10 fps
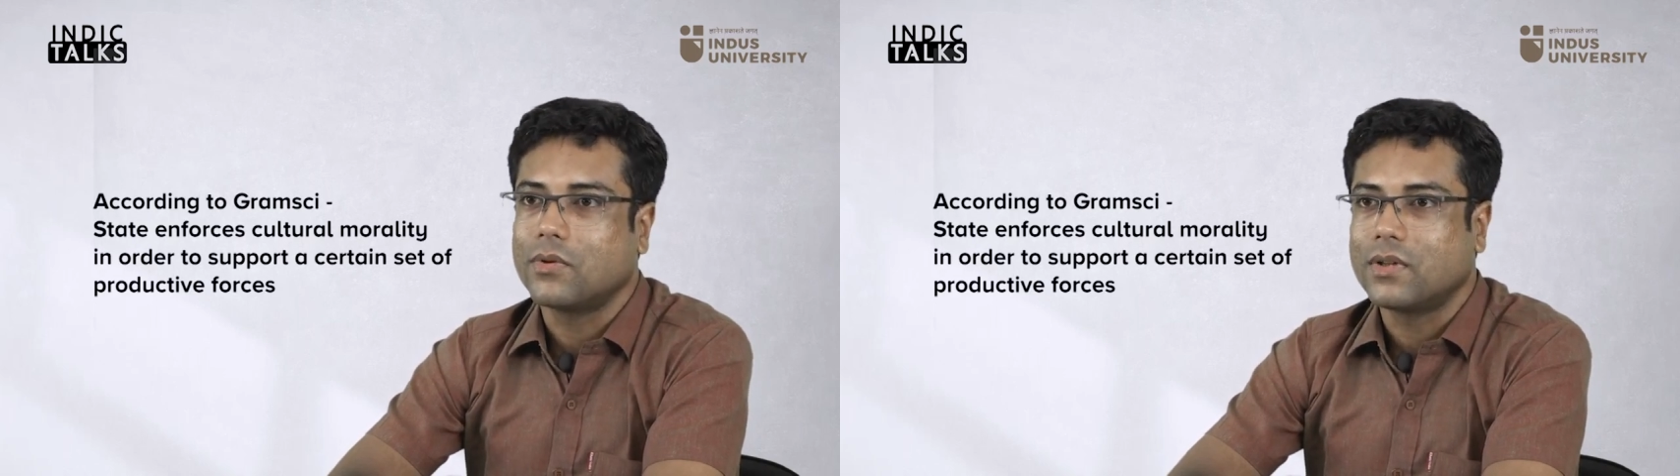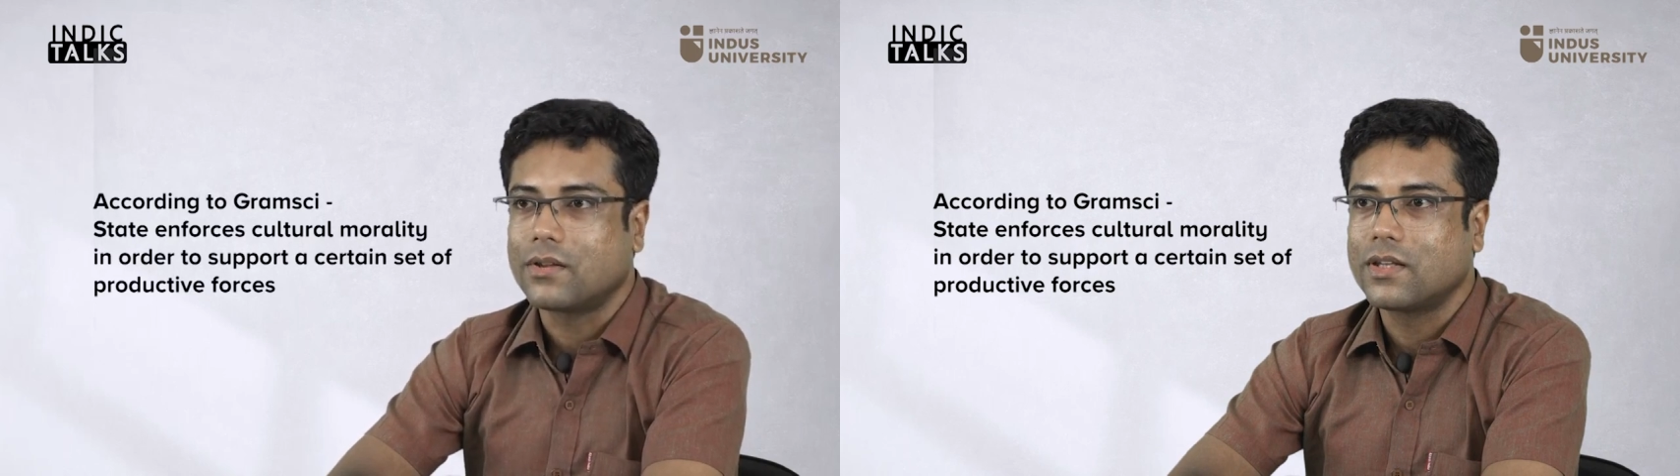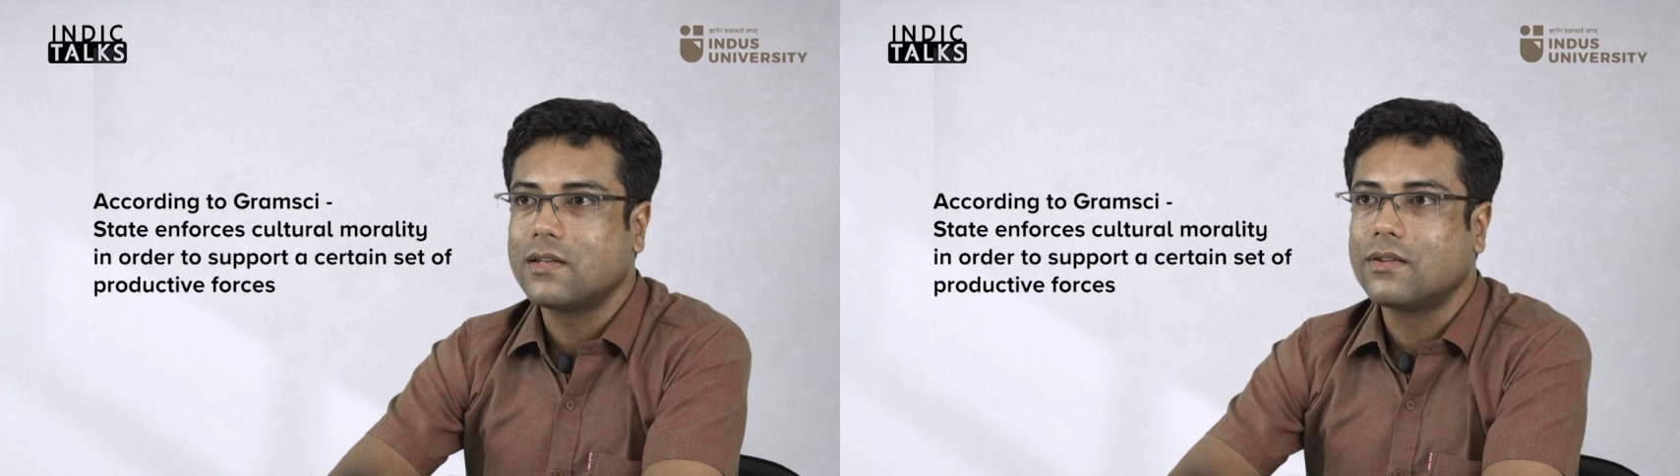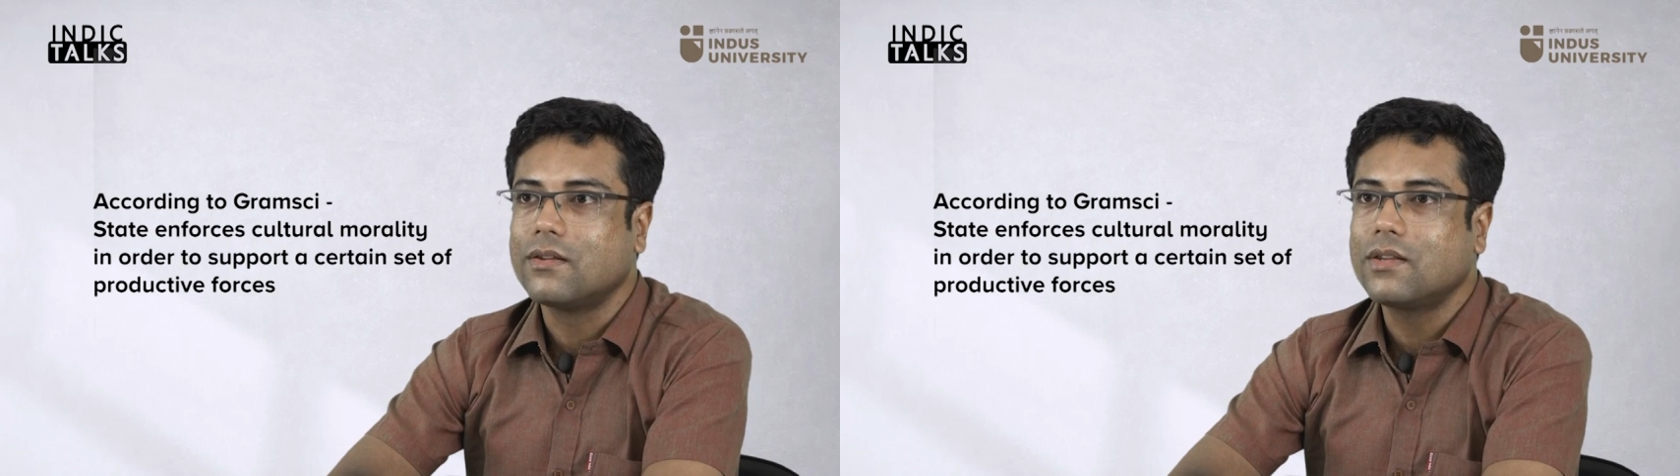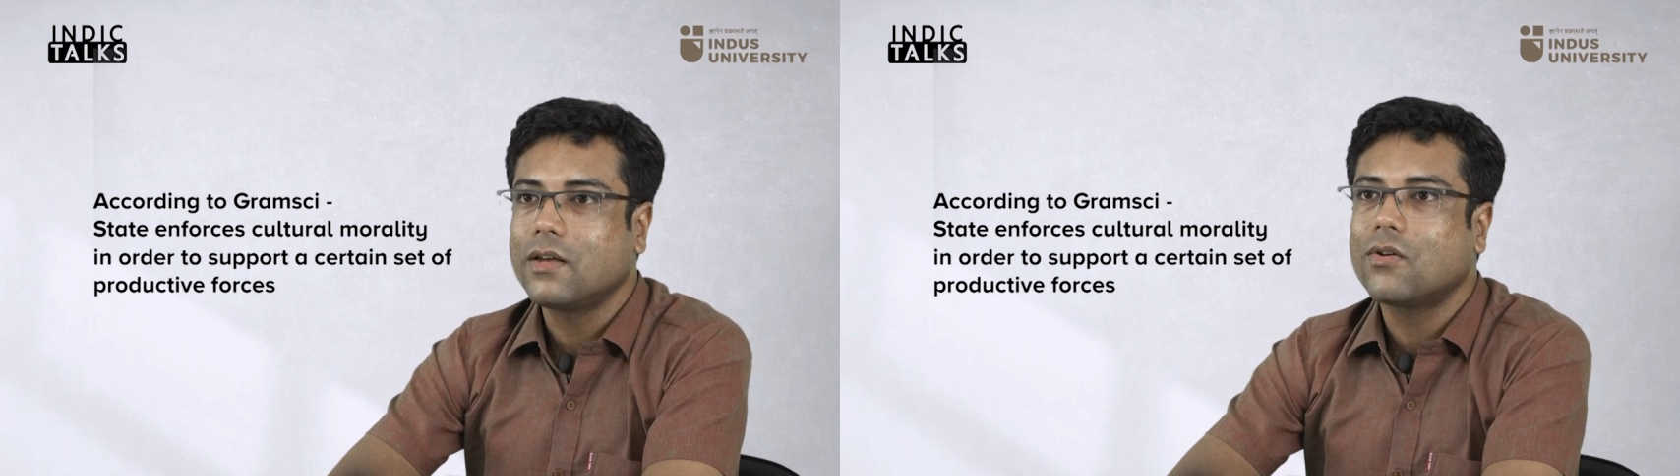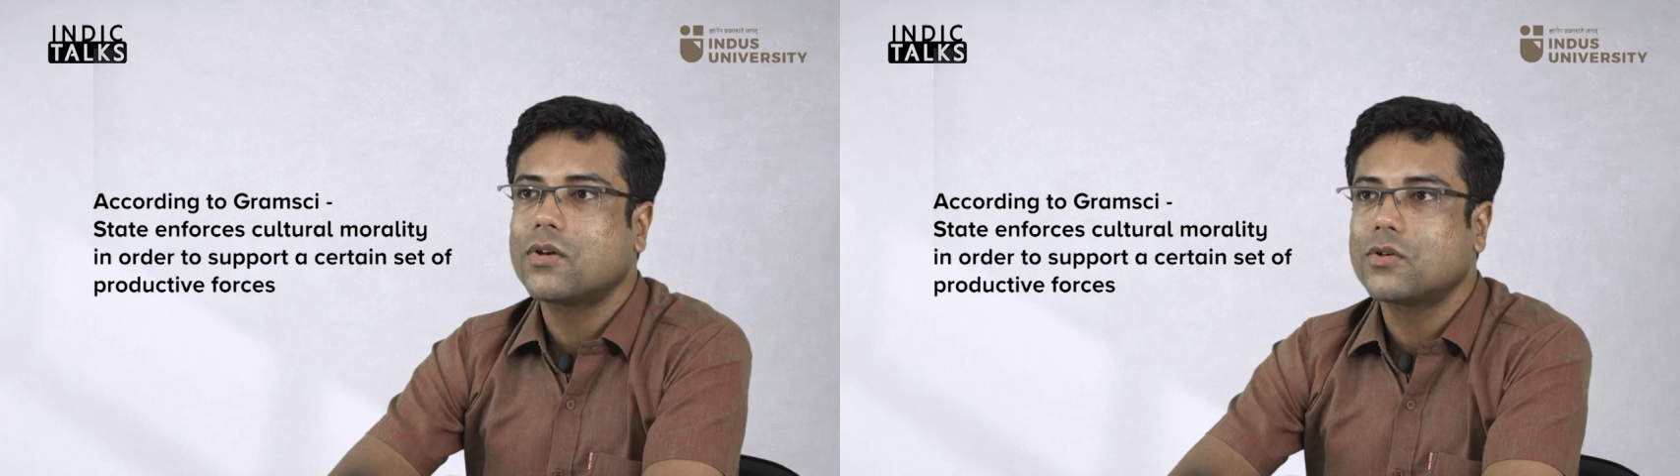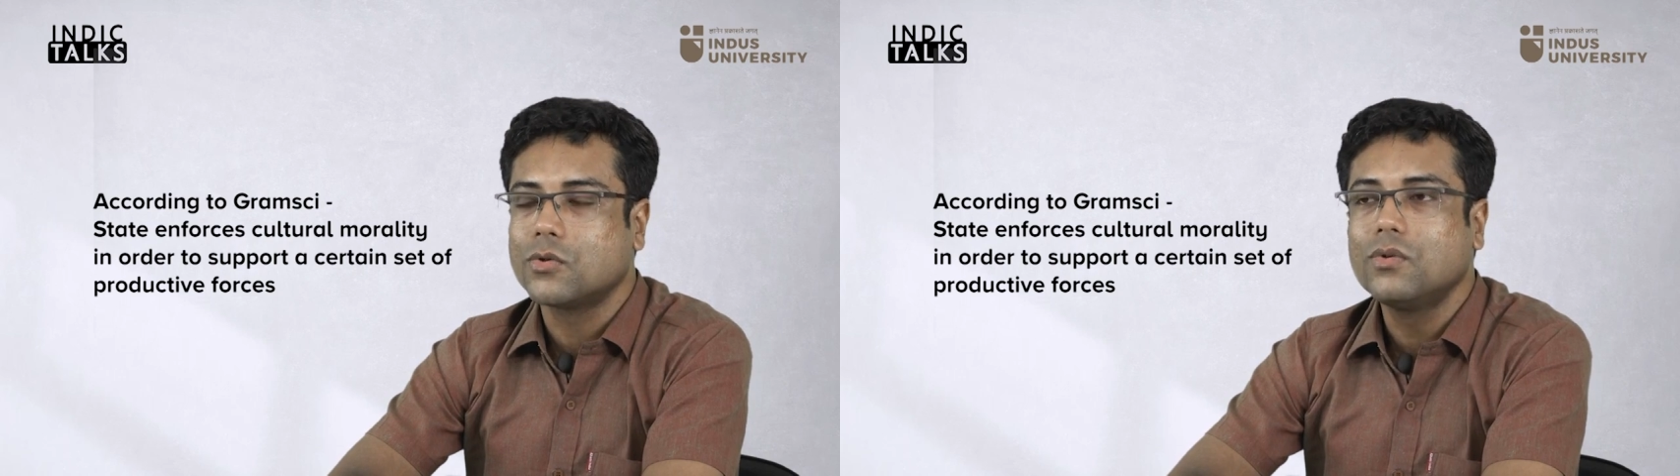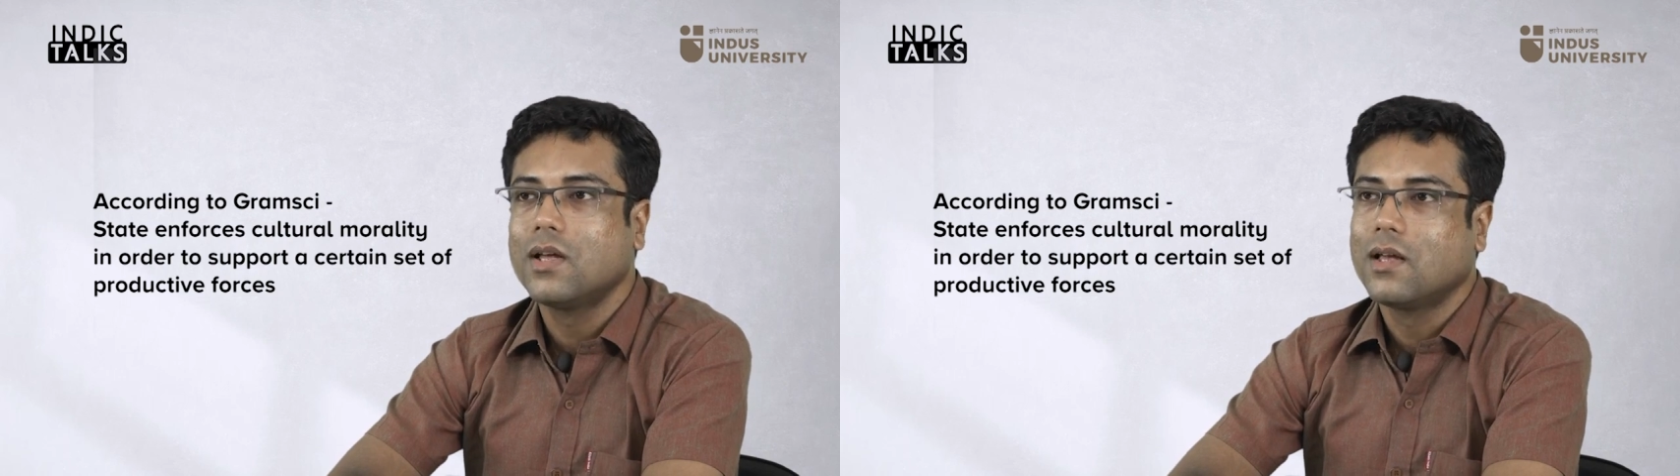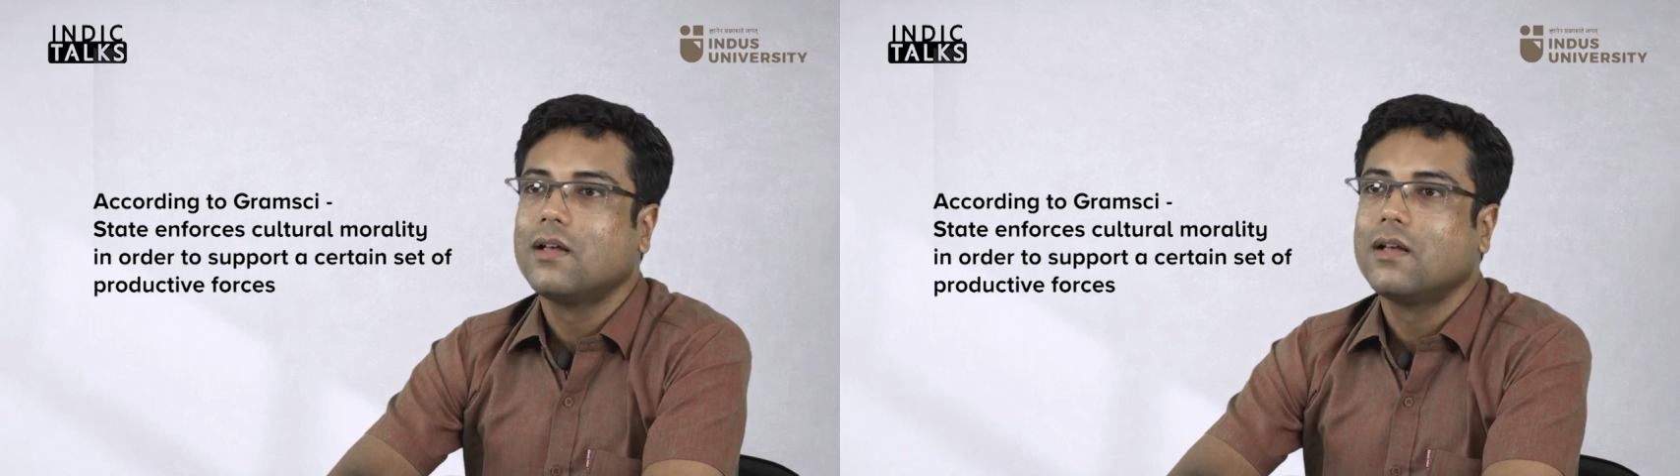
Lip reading: upon their citizens, in order to